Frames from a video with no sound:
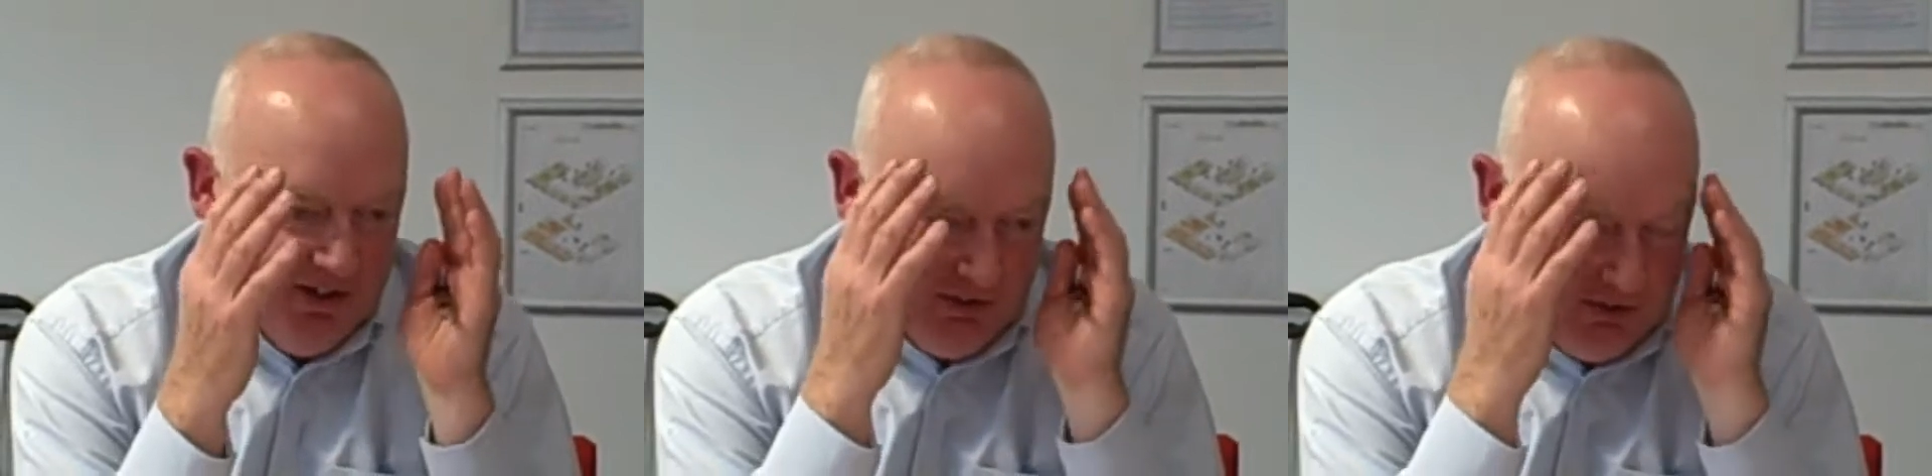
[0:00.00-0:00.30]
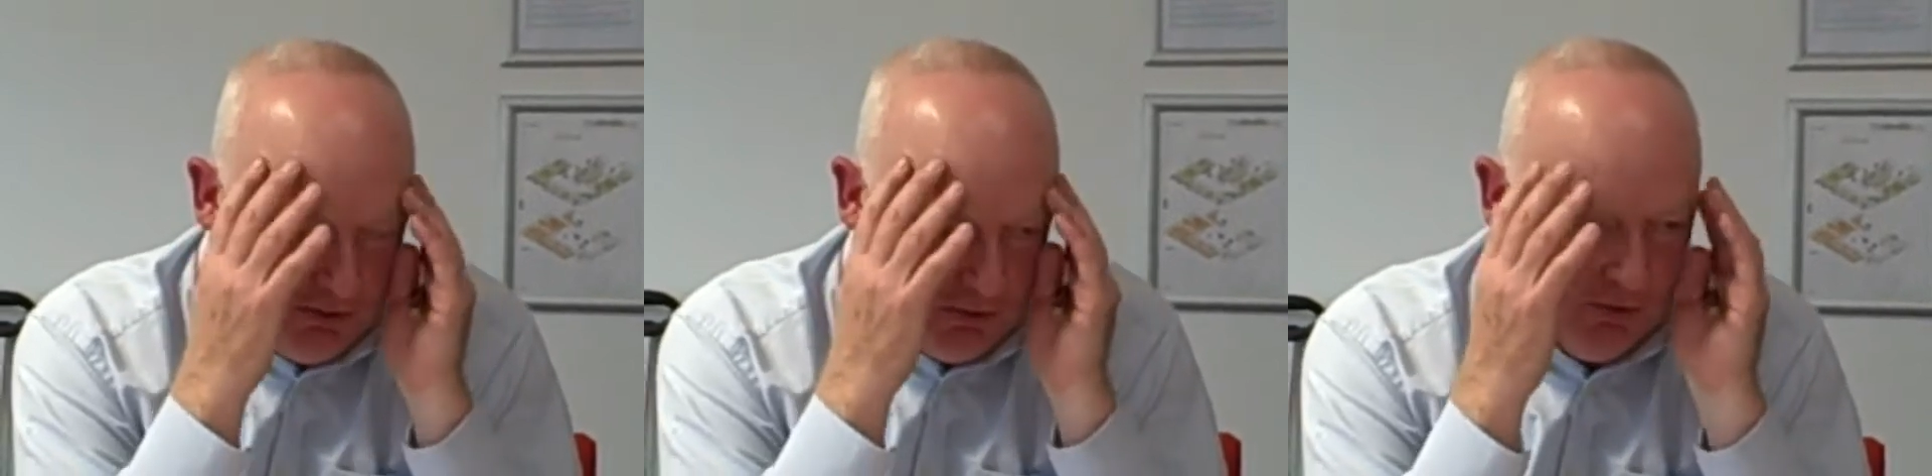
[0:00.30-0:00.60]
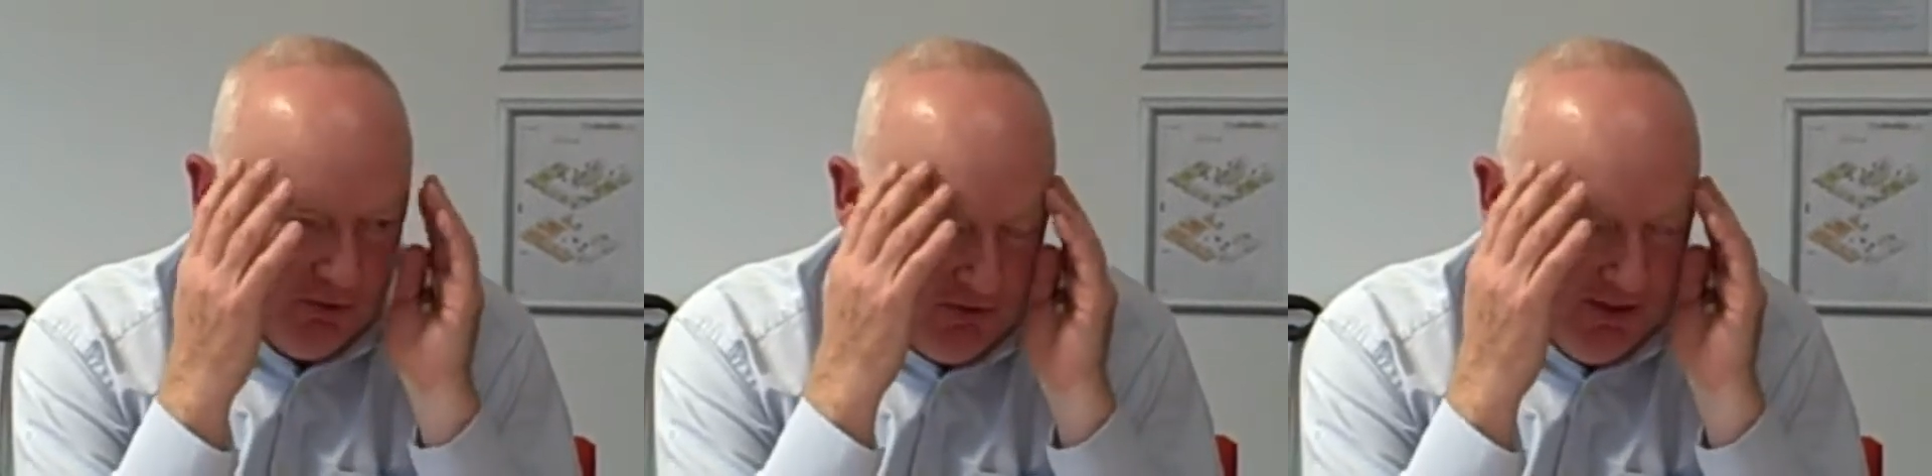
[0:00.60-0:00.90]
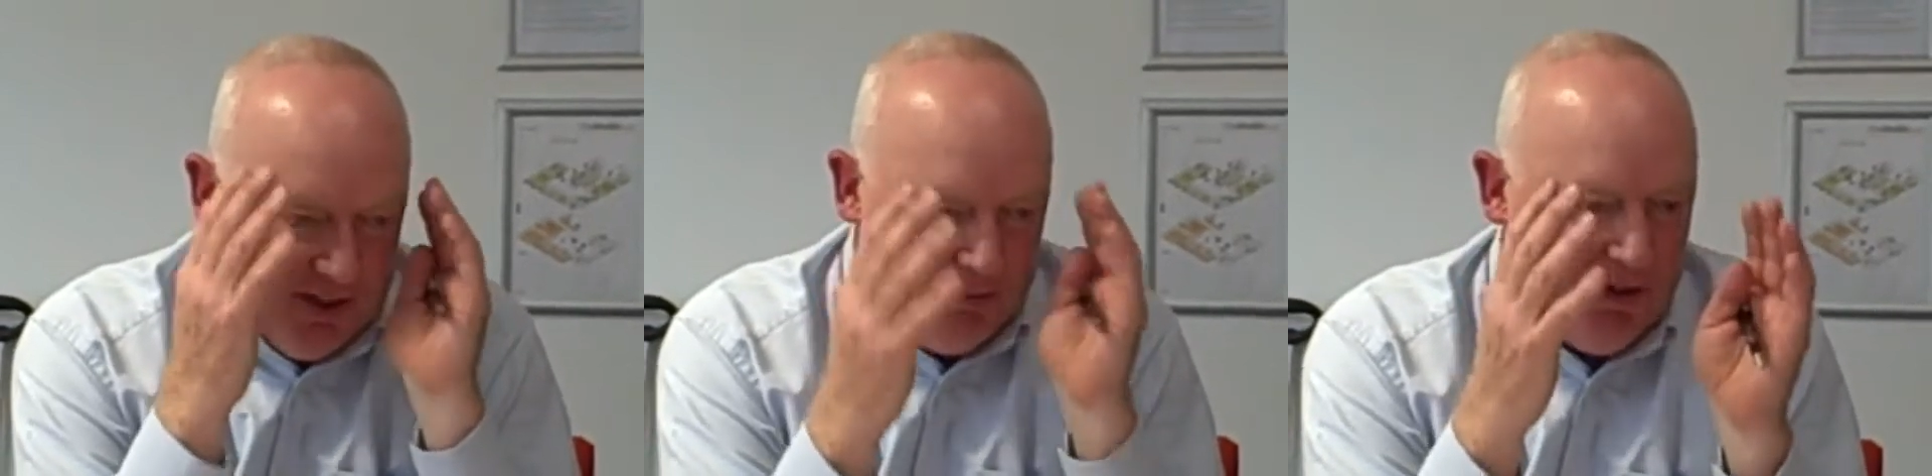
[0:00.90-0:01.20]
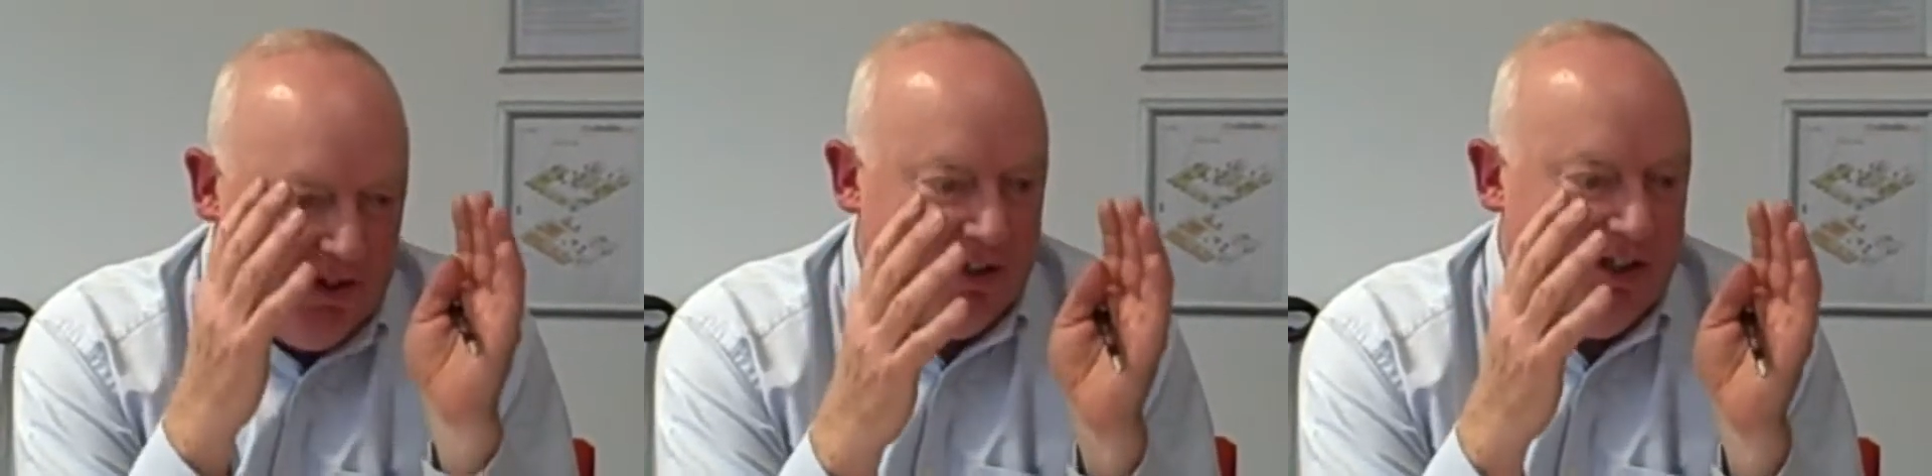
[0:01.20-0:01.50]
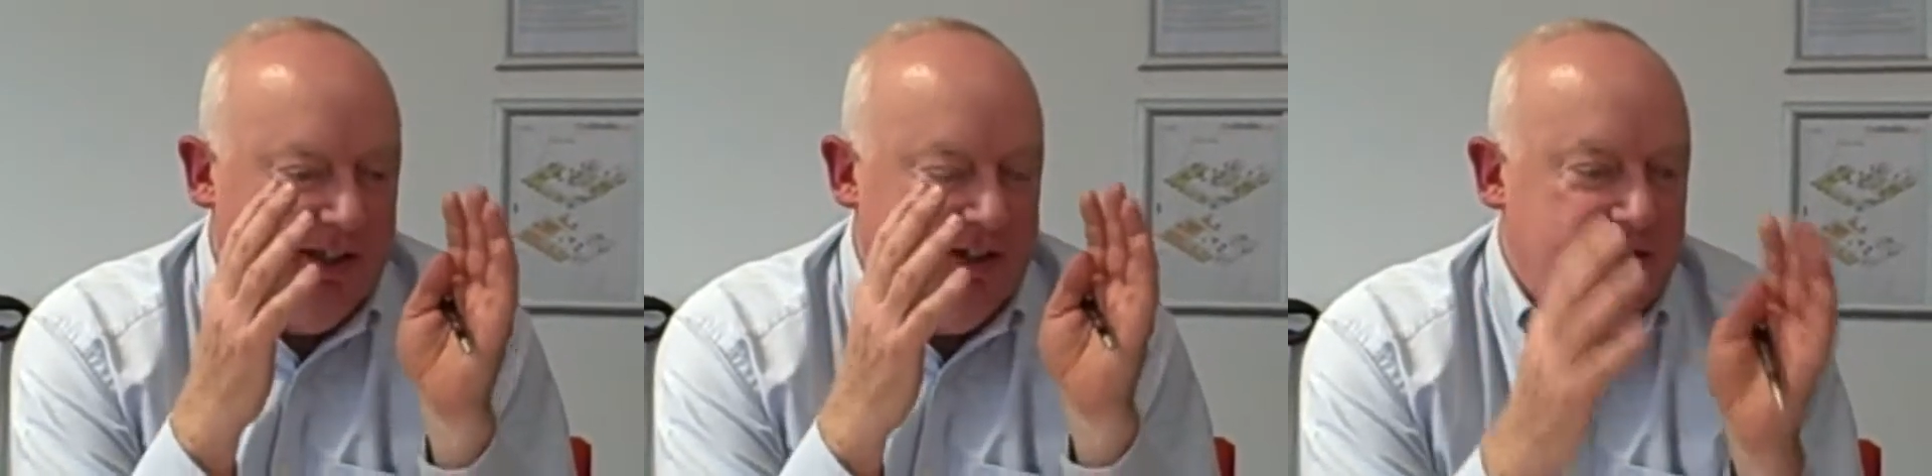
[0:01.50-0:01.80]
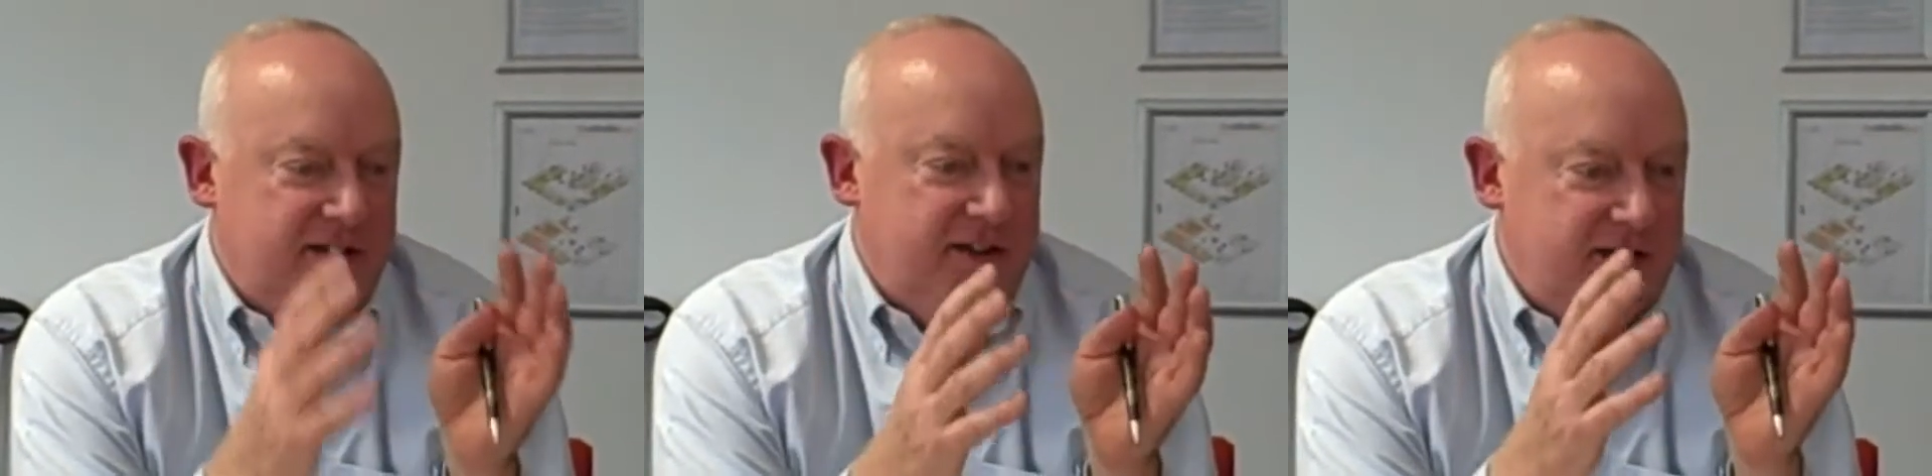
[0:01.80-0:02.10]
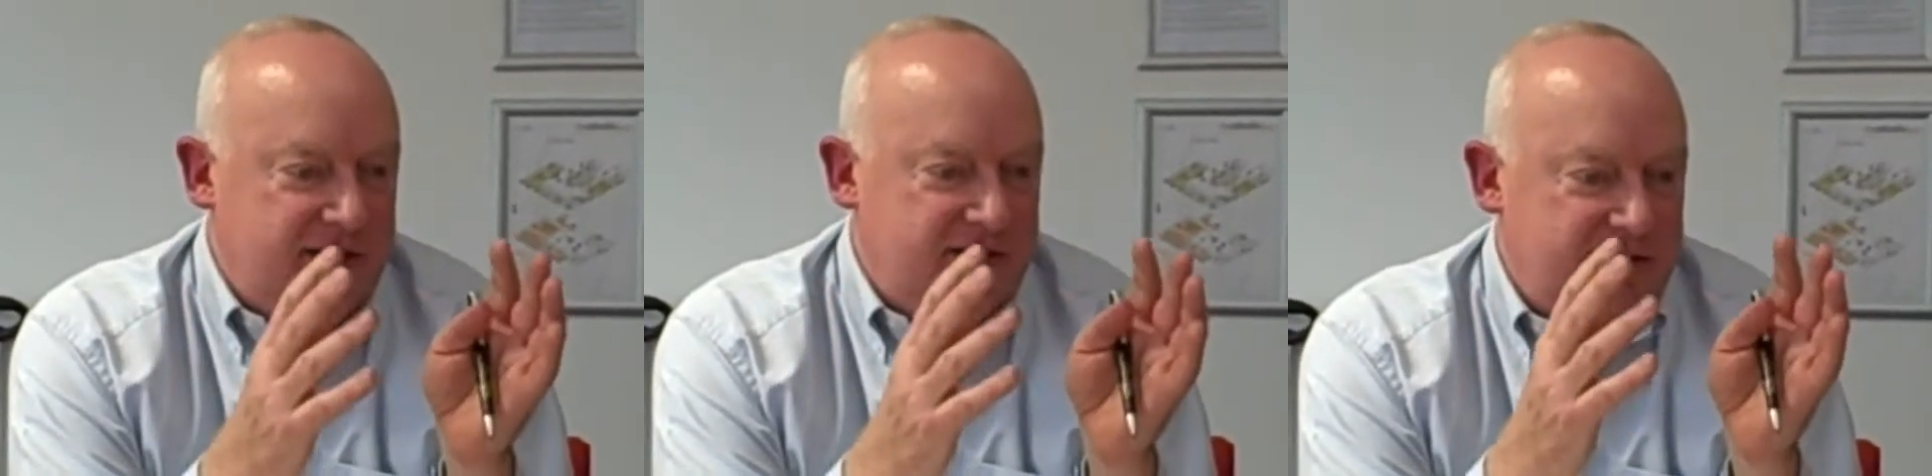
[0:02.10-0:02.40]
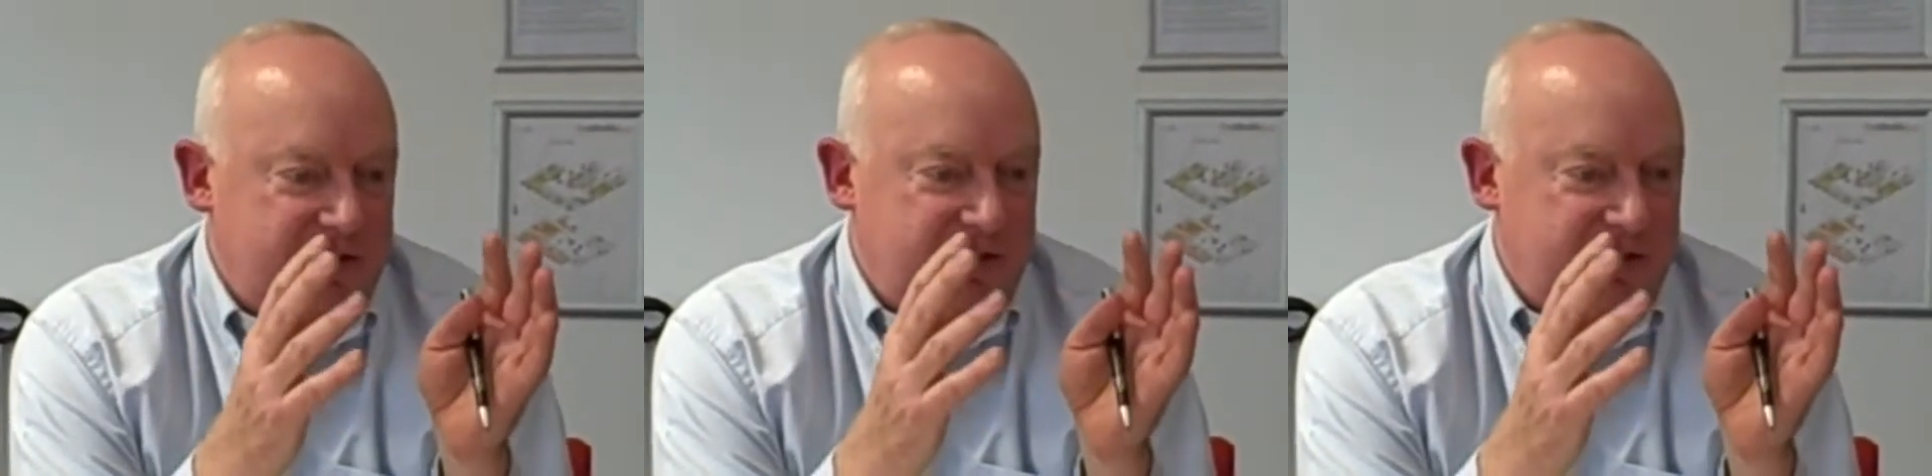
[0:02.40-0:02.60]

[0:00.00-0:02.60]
thoughts in their mind that